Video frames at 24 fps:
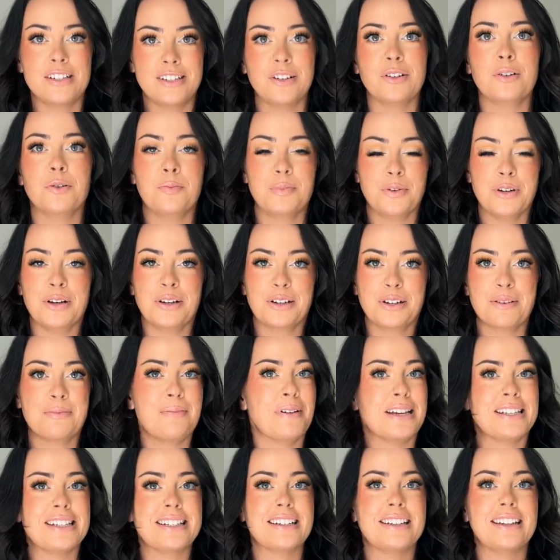single book,
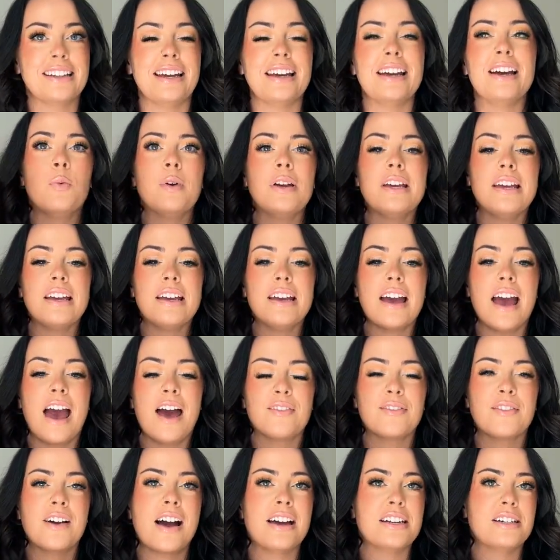basically. We
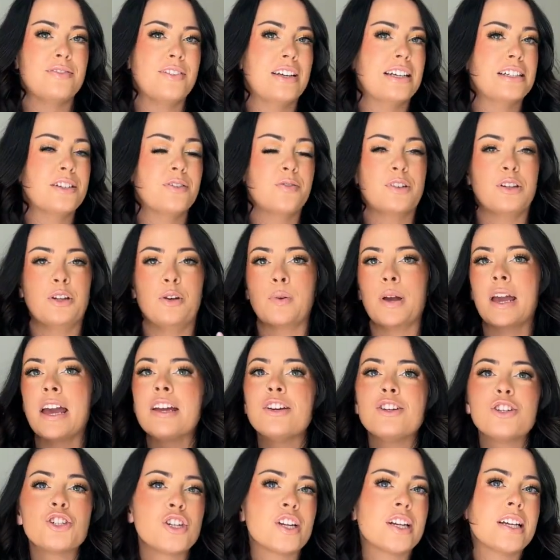have kind of like different
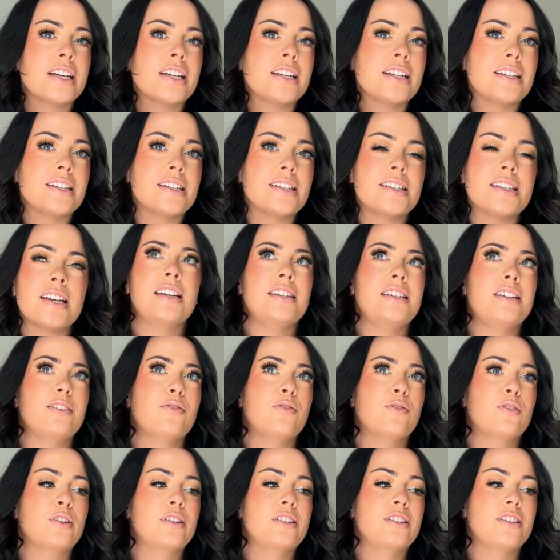locations,
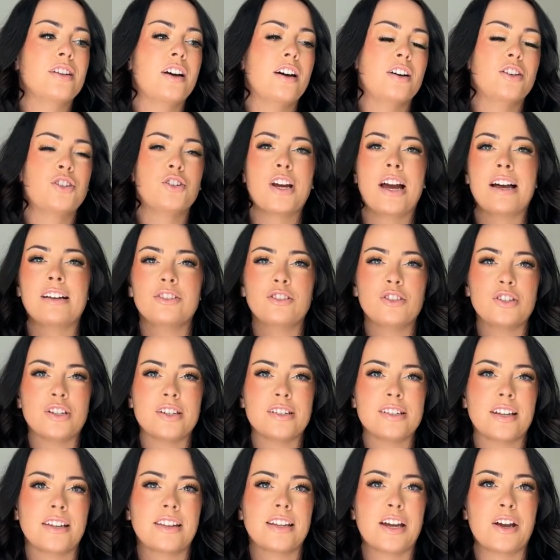different uh,
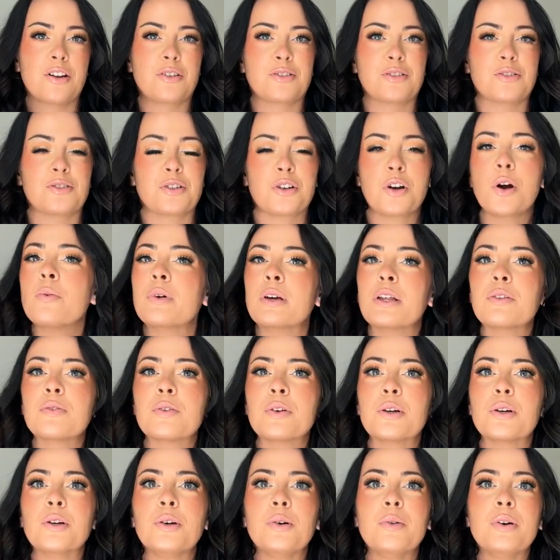challenges that the characters are going
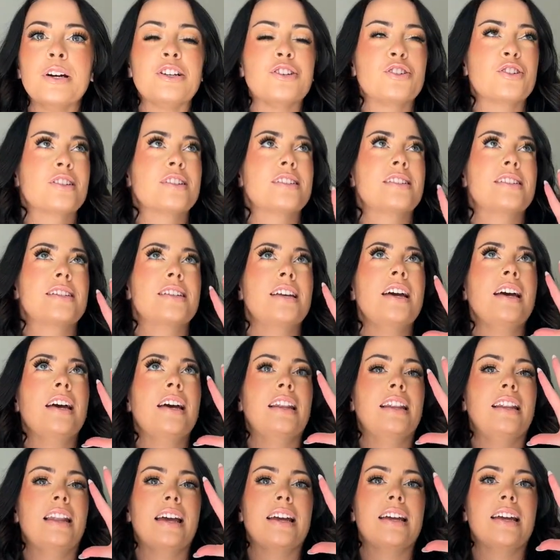through, and just
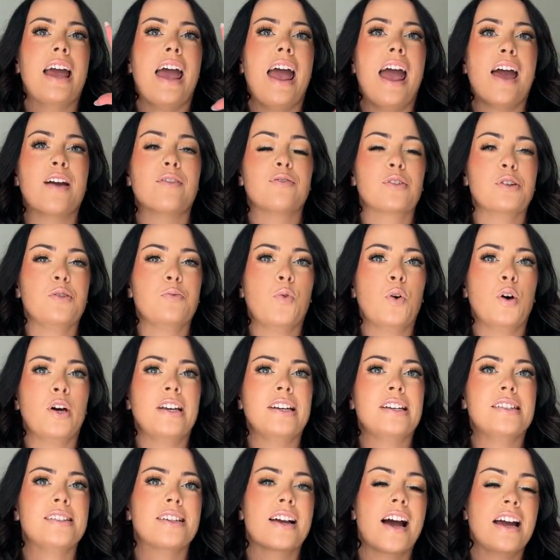like
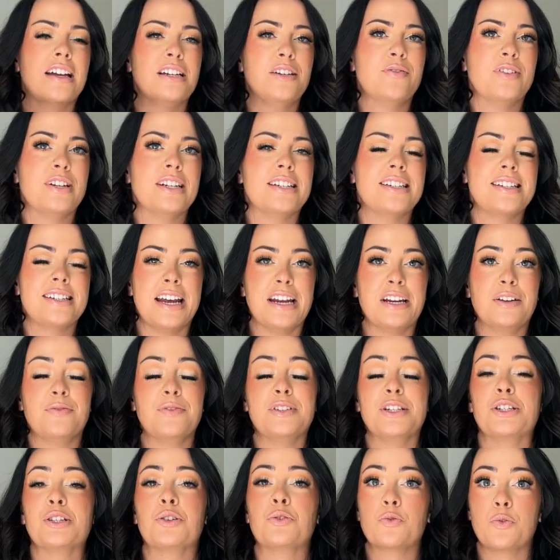everyone is kind of in a state of
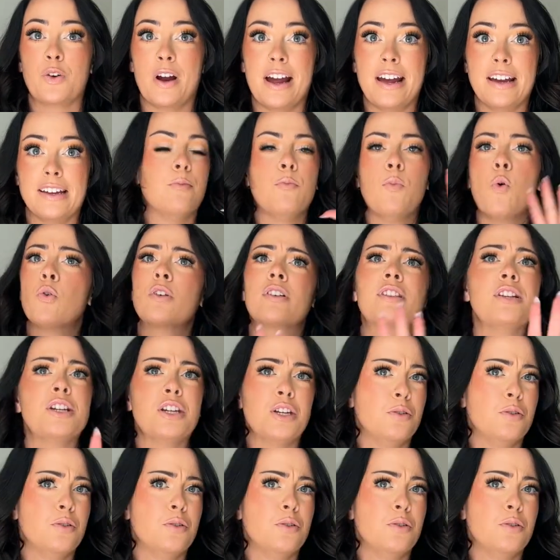disarray, more than